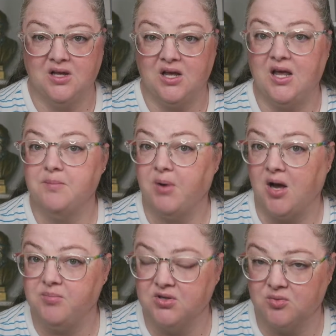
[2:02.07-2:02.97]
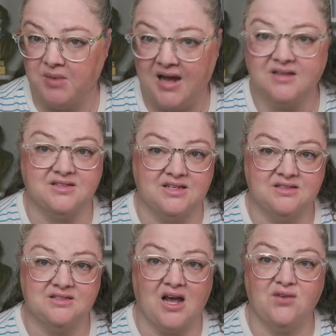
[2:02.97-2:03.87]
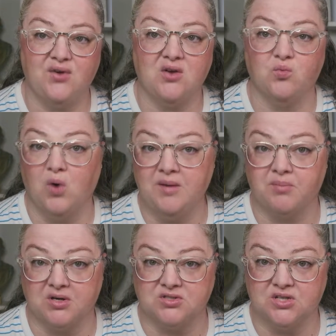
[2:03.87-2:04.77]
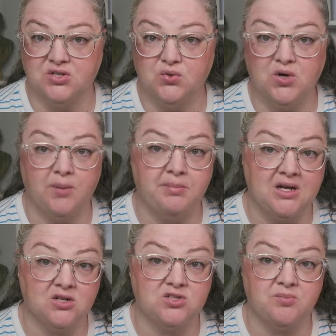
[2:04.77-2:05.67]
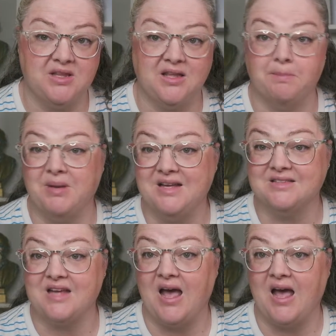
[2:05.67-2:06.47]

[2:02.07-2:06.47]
In popular magazines, I found one person who appeared to be the biggest